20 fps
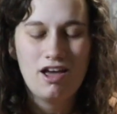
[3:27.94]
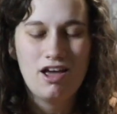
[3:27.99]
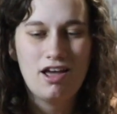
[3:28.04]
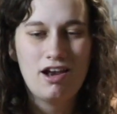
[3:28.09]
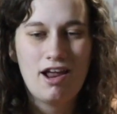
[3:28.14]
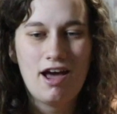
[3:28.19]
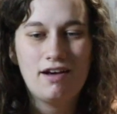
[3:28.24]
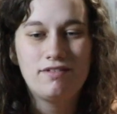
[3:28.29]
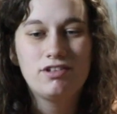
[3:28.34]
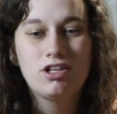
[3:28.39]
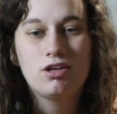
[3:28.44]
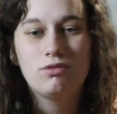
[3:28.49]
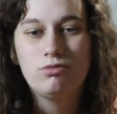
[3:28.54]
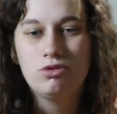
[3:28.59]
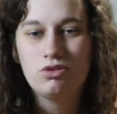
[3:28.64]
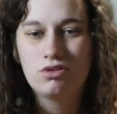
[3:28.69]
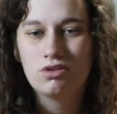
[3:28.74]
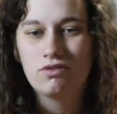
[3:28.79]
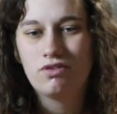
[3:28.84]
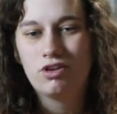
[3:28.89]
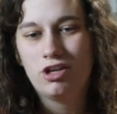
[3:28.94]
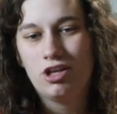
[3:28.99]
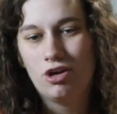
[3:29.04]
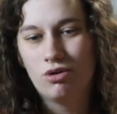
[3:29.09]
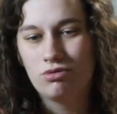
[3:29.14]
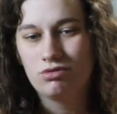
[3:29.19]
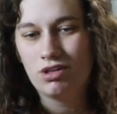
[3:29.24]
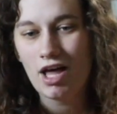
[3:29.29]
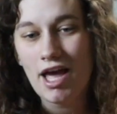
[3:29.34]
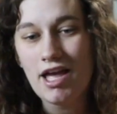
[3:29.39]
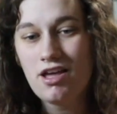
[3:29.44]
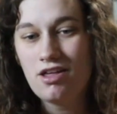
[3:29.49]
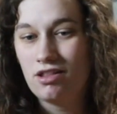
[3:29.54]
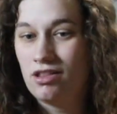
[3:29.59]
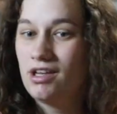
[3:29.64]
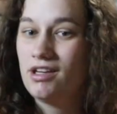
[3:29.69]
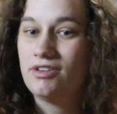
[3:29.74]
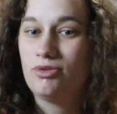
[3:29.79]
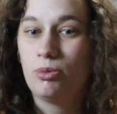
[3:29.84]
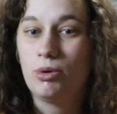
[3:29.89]
And having a music video like
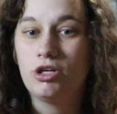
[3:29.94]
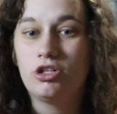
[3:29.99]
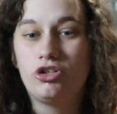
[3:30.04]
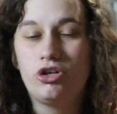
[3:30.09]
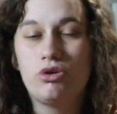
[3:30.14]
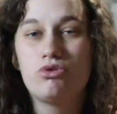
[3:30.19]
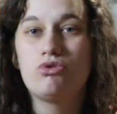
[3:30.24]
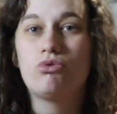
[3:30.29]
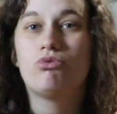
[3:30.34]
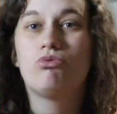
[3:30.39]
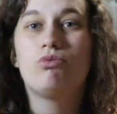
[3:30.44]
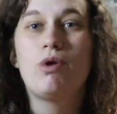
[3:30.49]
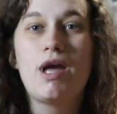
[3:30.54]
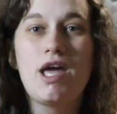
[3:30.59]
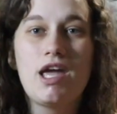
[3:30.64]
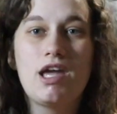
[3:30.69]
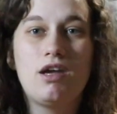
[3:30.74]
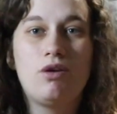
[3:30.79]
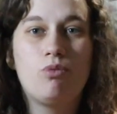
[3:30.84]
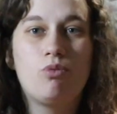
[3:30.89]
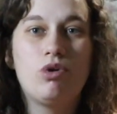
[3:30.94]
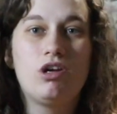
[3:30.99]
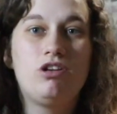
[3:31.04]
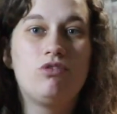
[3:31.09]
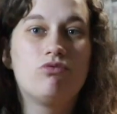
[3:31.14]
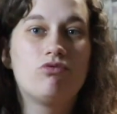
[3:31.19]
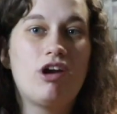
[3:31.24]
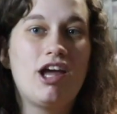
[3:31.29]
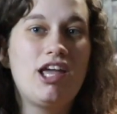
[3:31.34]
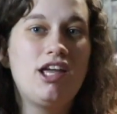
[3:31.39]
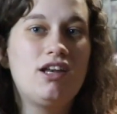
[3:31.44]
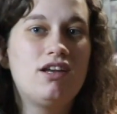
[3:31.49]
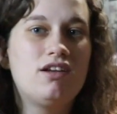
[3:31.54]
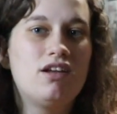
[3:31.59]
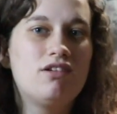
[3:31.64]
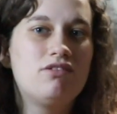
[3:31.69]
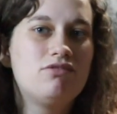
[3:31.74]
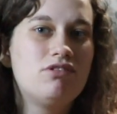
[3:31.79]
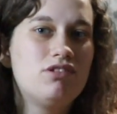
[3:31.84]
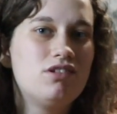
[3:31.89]
this where it shows rain, when
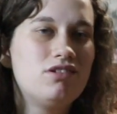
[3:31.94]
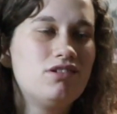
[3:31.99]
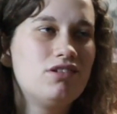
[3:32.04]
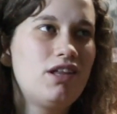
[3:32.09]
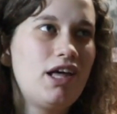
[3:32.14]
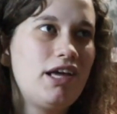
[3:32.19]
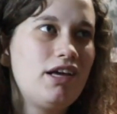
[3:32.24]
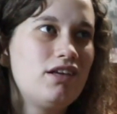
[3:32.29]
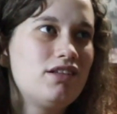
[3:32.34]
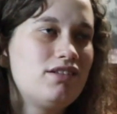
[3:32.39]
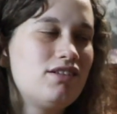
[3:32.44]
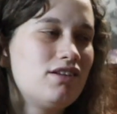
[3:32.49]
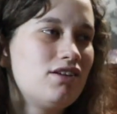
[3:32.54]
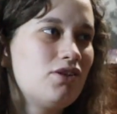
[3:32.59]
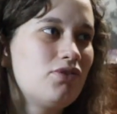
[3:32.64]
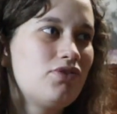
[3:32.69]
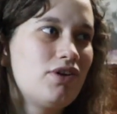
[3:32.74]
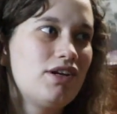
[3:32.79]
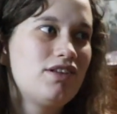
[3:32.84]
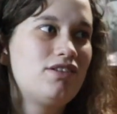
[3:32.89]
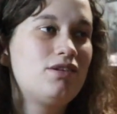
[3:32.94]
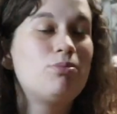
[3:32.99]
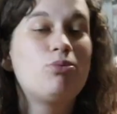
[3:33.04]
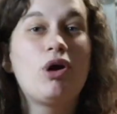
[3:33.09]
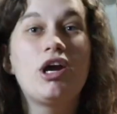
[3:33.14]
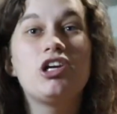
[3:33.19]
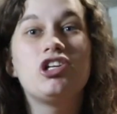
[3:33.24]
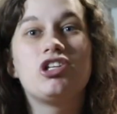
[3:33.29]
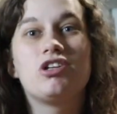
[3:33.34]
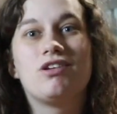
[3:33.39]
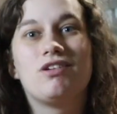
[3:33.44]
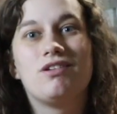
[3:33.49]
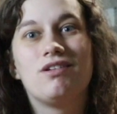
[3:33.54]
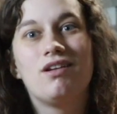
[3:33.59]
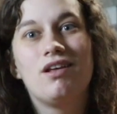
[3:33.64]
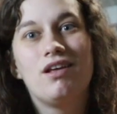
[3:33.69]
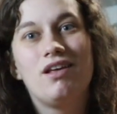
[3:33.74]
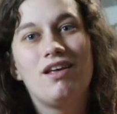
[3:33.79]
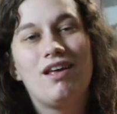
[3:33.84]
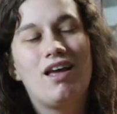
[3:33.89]
rain like signifies
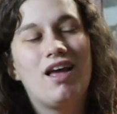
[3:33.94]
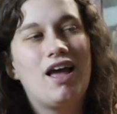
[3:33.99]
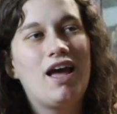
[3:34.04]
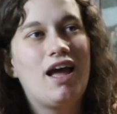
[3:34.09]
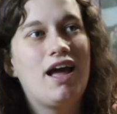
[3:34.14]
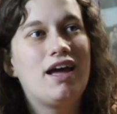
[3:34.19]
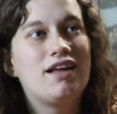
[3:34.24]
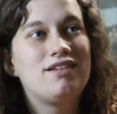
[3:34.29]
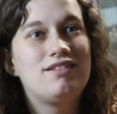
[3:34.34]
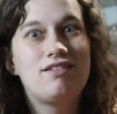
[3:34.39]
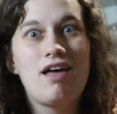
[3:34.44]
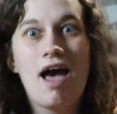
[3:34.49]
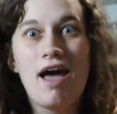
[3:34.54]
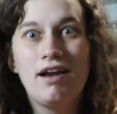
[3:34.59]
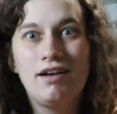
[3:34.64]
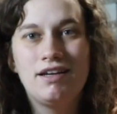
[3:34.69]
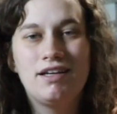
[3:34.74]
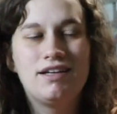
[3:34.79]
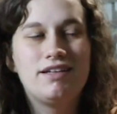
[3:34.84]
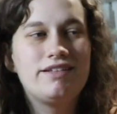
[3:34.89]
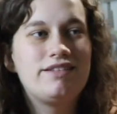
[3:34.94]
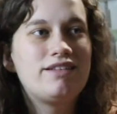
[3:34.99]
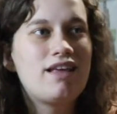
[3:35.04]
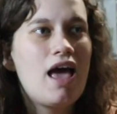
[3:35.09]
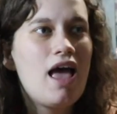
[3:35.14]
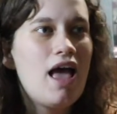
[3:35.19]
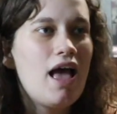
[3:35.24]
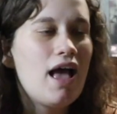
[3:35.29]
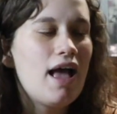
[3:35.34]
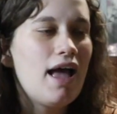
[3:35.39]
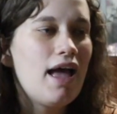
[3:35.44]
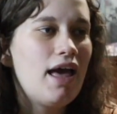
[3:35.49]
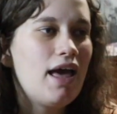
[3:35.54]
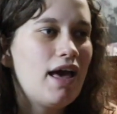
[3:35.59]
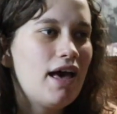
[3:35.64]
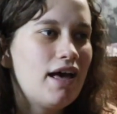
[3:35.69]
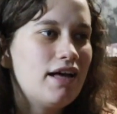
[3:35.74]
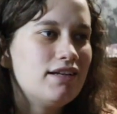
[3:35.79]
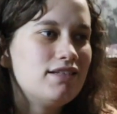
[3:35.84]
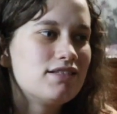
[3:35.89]
depression and sadness,
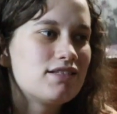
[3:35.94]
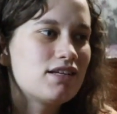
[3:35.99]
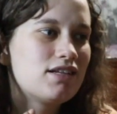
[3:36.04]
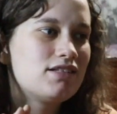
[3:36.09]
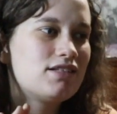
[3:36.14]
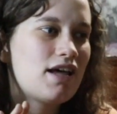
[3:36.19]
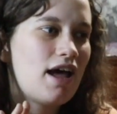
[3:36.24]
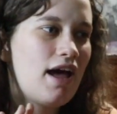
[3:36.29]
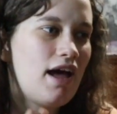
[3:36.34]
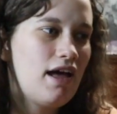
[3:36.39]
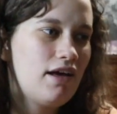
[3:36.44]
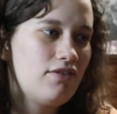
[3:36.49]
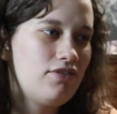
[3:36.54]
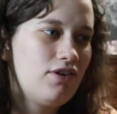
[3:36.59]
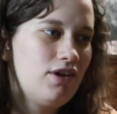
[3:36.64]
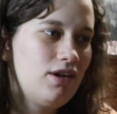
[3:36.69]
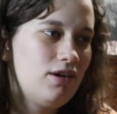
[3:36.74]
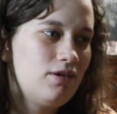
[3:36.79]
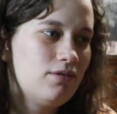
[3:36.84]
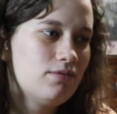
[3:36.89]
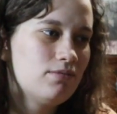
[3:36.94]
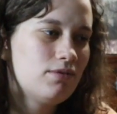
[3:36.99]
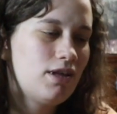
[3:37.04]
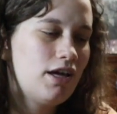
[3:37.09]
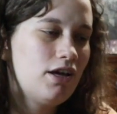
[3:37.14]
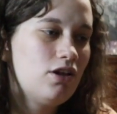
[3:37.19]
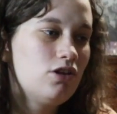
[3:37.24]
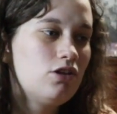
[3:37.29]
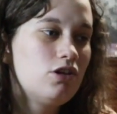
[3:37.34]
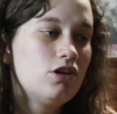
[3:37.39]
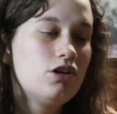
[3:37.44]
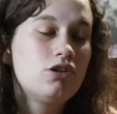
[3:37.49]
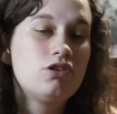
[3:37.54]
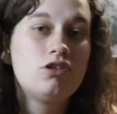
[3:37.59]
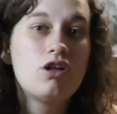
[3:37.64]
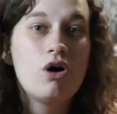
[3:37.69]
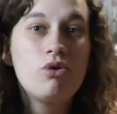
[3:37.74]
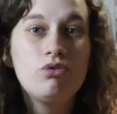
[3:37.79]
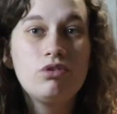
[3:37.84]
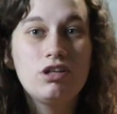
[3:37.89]
and to have him like look
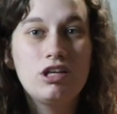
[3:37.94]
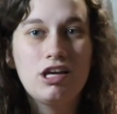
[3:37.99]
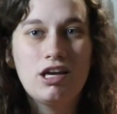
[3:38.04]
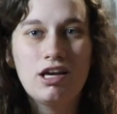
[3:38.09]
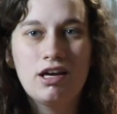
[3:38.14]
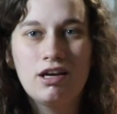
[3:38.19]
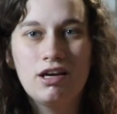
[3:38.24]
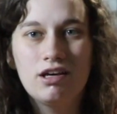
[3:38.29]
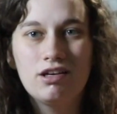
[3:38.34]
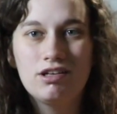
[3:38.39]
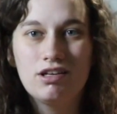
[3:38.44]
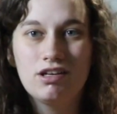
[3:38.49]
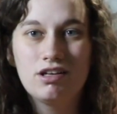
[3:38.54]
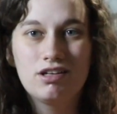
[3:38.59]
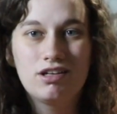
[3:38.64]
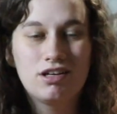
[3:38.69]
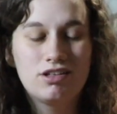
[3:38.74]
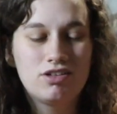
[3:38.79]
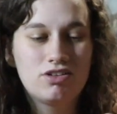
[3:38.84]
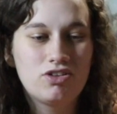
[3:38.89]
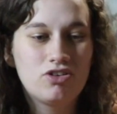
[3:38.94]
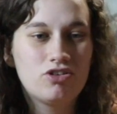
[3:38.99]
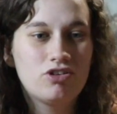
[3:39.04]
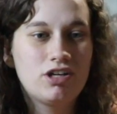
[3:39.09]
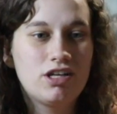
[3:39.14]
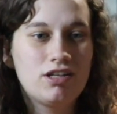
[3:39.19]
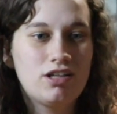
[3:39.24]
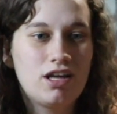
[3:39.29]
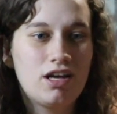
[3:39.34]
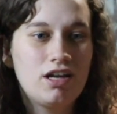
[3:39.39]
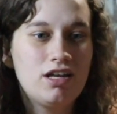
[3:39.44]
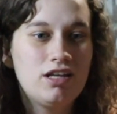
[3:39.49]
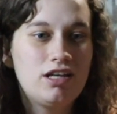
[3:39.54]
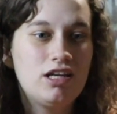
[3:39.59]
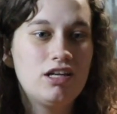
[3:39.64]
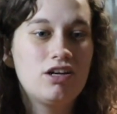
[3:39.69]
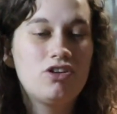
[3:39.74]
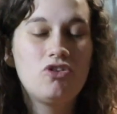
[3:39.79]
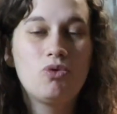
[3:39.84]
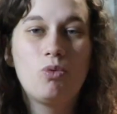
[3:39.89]
lonely considering that
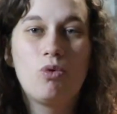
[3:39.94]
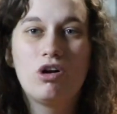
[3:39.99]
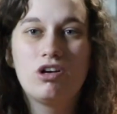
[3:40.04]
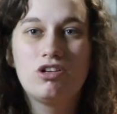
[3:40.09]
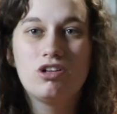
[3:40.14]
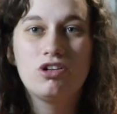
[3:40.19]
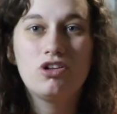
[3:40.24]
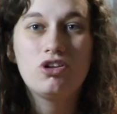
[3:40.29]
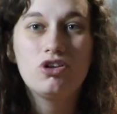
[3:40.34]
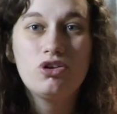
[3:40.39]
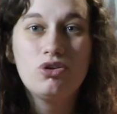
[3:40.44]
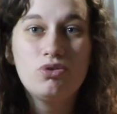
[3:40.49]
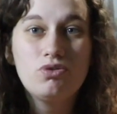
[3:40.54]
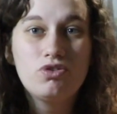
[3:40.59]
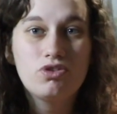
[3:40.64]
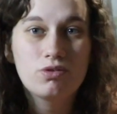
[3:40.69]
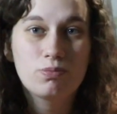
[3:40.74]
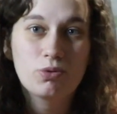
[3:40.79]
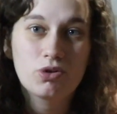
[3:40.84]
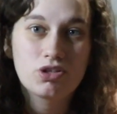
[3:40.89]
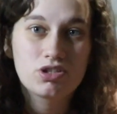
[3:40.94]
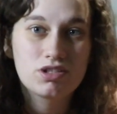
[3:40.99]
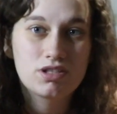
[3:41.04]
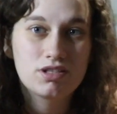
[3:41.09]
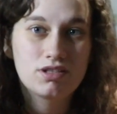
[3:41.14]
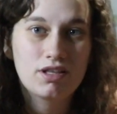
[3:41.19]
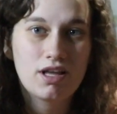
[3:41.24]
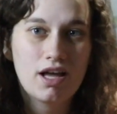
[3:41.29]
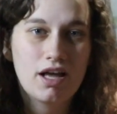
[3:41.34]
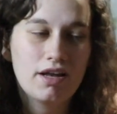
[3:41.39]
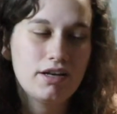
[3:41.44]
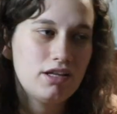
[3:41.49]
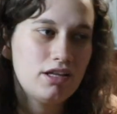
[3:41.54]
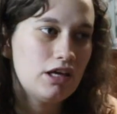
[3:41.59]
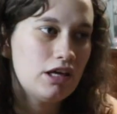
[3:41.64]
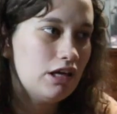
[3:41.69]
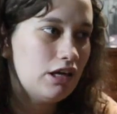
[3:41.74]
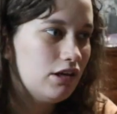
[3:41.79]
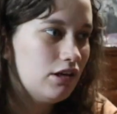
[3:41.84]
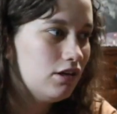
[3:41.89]
he doesn't want to lose the person that
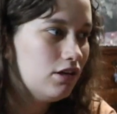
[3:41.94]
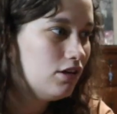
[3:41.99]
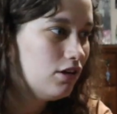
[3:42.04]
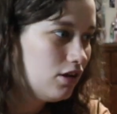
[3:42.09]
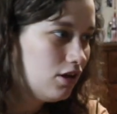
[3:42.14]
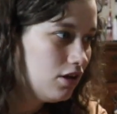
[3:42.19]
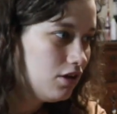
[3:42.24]
he